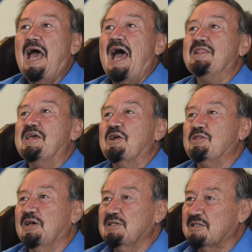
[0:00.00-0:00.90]
And they are
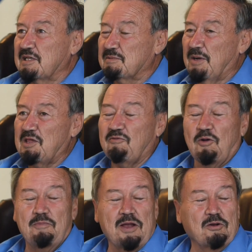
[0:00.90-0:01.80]
just as much,
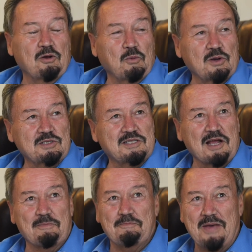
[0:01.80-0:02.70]
for better or worse, they
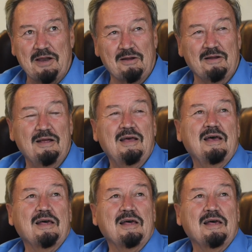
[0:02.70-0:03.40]
are better.